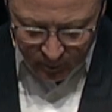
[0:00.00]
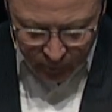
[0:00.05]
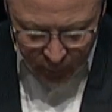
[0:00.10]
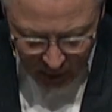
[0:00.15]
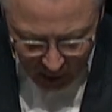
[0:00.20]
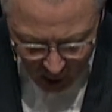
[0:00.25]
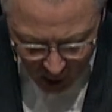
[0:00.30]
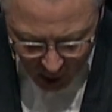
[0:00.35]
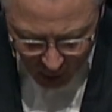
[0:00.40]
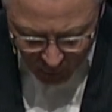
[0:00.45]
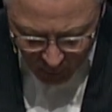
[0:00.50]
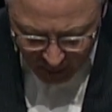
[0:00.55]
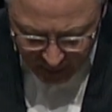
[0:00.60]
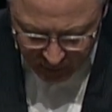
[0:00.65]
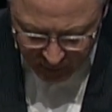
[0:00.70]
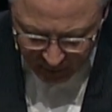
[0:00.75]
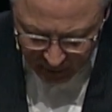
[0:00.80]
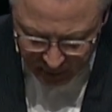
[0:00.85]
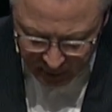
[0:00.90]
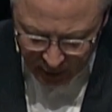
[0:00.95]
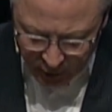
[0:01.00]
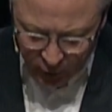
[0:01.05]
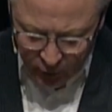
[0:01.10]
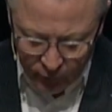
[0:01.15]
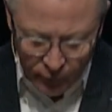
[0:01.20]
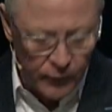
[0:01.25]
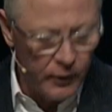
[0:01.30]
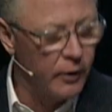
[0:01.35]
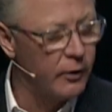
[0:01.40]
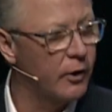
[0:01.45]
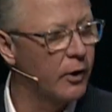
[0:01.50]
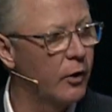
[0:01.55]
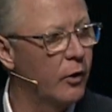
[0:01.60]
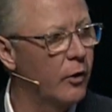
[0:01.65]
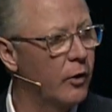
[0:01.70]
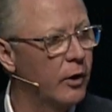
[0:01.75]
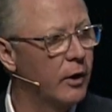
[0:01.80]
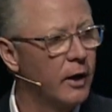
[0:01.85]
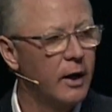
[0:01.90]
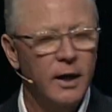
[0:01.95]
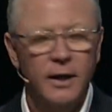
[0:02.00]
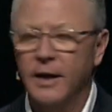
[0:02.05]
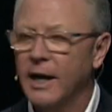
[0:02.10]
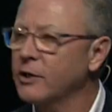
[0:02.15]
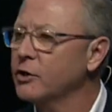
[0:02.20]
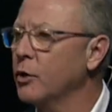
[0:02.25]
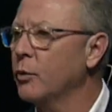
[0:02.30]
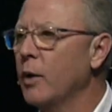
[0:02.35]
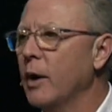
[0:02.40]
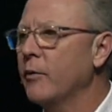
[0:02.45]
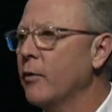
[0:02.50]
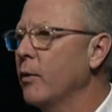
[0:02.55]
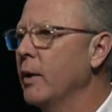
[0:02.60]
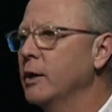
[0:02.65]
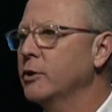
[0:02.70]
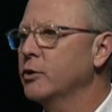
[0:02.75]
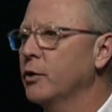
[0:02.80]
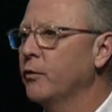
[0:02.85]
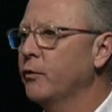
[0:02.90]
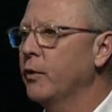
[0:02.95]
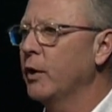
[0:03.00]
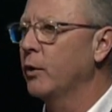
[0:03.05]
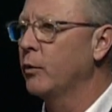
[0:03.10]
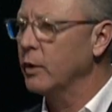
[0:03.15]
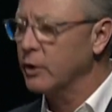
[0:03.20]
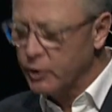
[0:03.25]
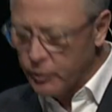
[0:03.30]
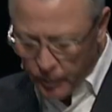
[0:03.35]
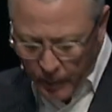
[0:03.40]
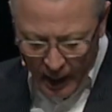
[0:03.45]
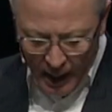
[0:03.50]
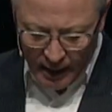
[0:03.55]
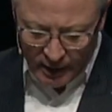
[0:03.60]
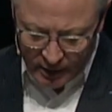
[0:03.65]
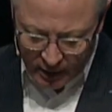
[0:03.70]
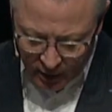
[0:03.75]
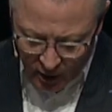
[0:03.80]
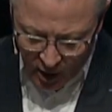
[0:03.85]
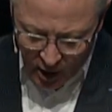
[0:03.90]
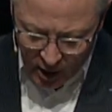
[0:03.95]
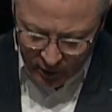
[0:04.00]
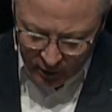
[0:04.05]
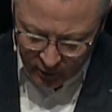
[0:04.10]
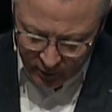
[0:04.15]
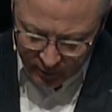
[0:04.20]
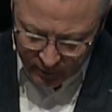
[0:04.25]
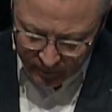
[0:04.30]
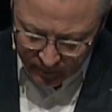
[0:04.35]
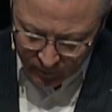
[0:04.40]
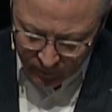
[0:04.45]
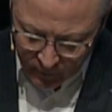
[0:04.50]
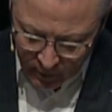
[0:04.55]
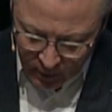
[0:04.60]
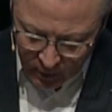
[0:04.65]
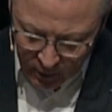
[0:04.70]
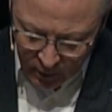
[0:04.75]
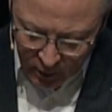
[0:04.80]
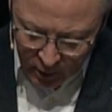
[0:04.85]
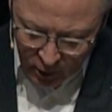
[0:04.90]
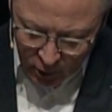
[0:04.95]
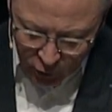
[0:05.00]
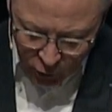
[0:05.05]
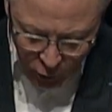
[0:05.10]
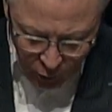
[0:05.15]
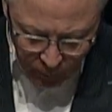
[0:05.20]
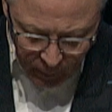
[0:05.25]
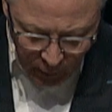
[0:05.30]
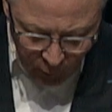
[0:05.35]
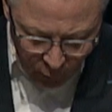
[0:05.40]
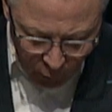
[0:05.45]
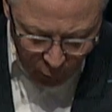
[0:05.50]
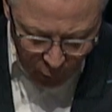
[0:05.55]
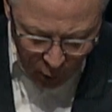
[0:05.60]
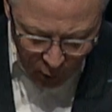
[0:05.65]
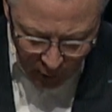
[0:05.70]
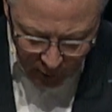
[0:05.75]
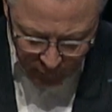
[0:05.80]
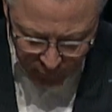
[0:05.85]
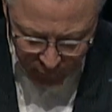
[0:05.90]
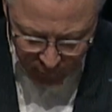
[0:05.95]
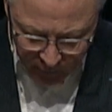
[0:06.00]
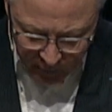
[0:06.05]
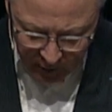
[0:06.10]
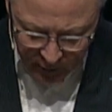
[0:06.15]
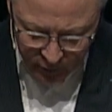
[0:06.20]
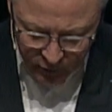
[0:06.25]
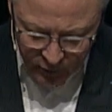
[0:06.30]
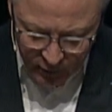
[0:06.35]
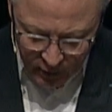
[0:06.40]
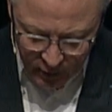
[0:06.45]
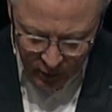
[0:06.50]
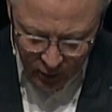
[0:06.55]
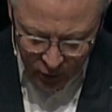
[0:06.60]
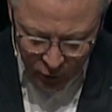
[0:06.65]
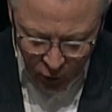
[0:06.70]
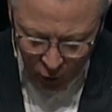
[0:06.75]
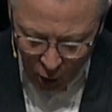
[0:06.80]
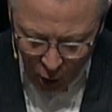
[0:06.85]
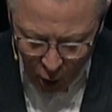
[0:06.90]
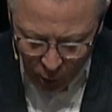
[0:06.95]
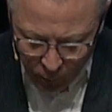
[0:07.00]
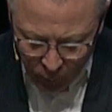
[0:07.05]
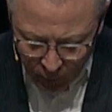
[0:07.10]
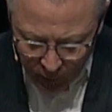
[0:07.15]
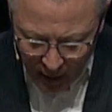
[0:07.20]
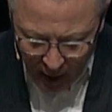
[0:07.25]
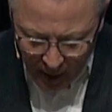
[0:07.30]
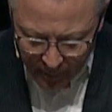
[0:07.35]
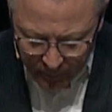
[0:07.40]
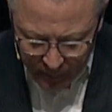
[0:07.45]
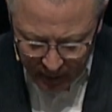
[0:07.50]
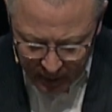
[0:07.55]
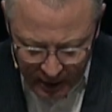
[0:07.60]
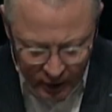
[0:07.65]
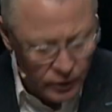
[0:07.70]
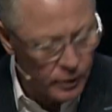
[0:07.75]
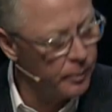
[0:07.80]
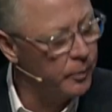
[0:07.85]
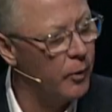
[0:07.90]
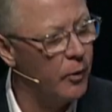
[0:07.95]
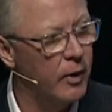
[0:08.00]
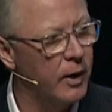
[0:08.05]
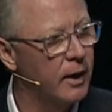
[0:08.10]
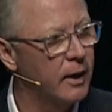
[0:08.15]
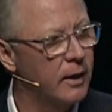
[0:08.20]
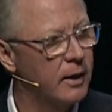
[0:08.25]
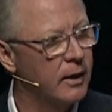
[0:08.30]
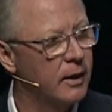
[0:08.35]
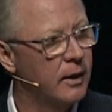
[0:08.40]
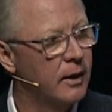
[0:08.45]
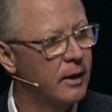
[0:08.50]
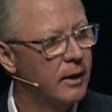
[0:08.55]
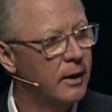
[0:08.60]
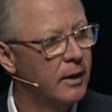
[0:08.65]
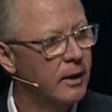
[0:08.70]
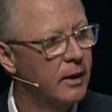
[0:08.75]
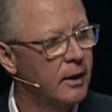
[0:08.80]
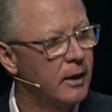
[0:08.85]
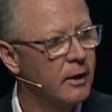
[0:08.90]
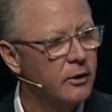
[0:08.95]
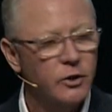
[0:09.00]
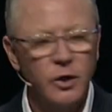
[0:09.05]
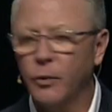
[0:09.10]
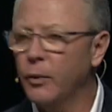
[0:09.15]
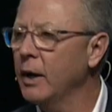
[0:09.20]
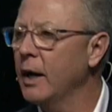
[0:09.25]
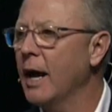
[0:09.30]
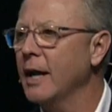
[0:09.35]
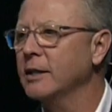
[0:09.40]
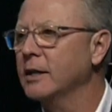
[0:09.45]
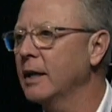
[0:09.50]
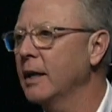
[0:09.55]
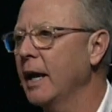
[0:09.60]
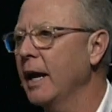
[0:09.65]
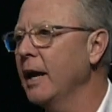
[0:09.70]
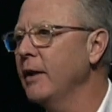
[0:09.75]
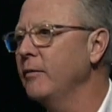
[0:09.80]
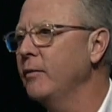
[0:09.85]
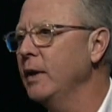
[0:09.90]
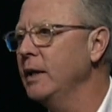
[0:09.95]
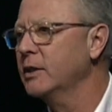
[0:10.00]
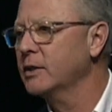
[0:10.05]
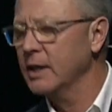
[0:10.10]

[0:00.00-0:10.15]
but always continue to fear the Lord. That's a reverential fear, respect and honor. You'll be rewarded for this. Your hope will not be disappointed. So we're not to envy